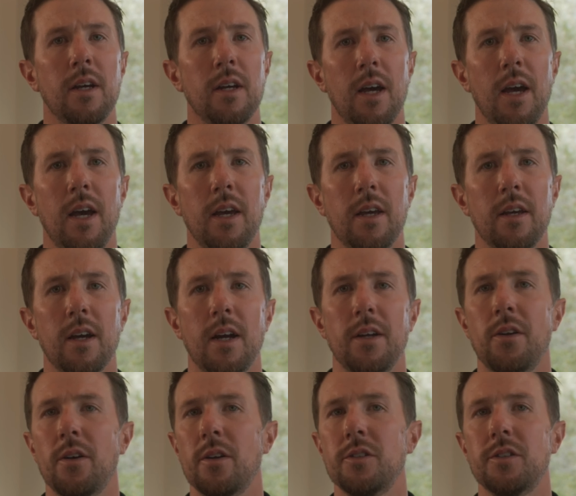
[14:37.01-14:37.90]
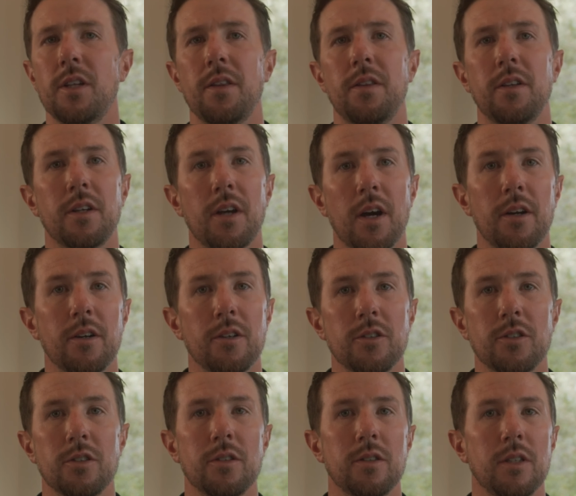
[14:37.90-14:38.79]
hey, I noticed that the
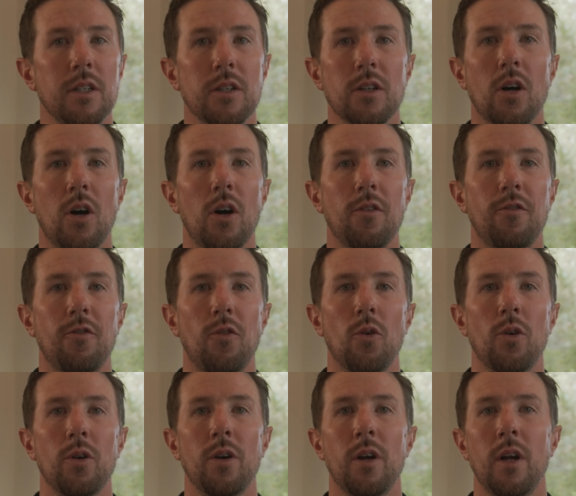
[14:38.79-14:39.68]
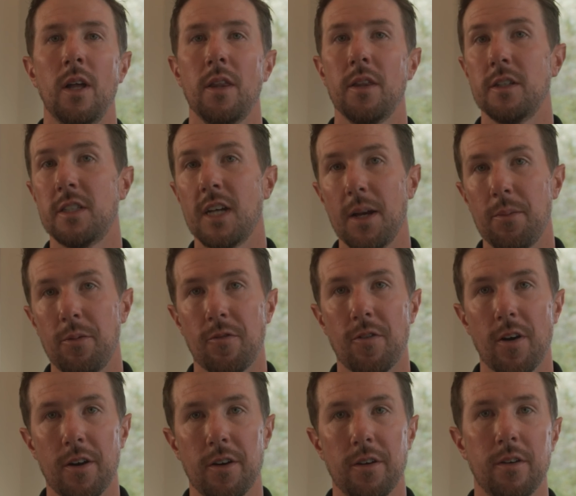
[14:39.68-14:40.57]
gutters didn't call for the type of
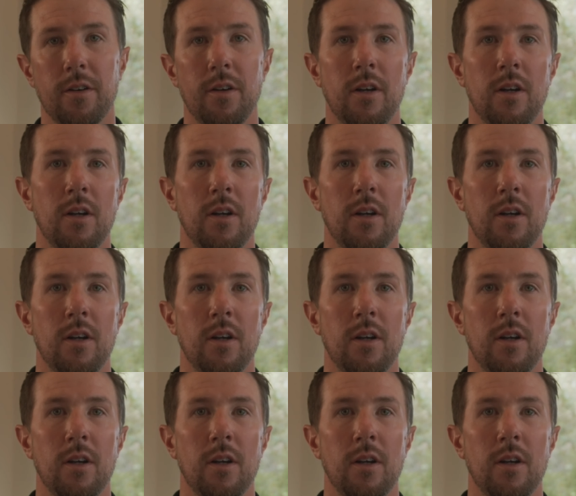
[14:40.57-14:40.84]
gutter.